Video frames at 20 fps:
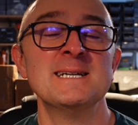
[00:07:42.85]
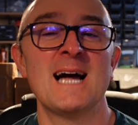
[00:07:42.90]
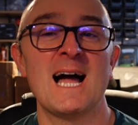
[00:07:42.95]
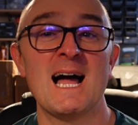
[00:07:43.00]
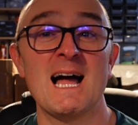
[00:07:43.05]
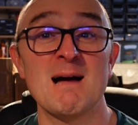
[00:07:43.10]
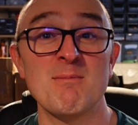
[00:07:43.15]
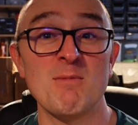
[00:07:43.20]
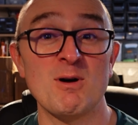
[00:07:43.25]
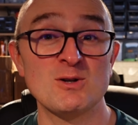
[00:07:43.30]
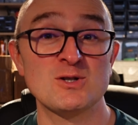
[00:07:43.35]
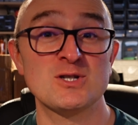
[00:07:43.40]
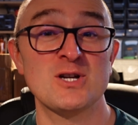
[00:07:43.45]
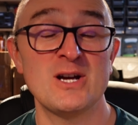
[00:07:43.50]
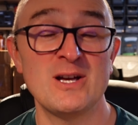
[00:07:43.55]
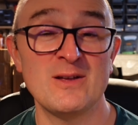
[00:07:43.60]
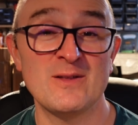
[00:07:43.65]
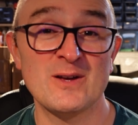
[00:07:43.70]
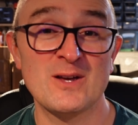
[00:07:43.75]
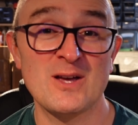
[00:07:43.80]
I'll show
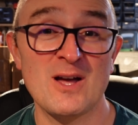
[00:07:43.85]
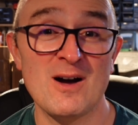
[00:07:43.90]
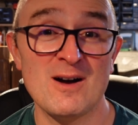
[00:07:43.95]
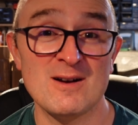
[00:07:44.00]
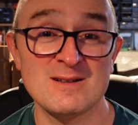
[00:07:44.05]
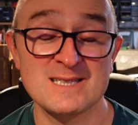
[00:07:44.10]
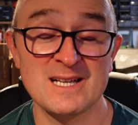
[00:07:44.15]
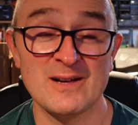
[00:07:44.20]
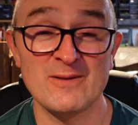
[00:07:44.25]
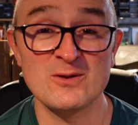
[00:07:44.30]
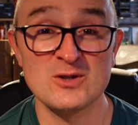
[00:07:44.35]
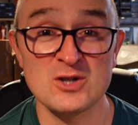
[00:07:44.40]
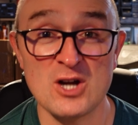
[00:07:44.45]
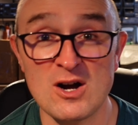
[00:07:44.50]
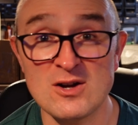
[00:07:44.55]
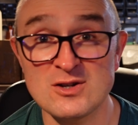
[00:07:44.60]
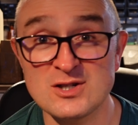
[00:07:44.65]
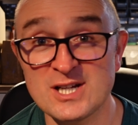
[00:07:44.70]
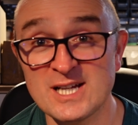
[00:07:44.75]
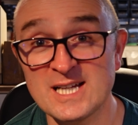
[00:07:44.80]
you the car
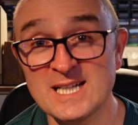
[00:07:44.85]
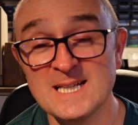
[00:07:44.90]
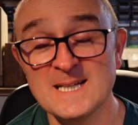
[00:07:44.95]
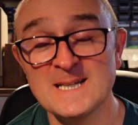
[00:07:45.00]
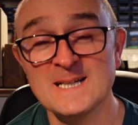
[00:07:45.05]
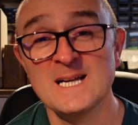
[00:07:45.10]
self-charging,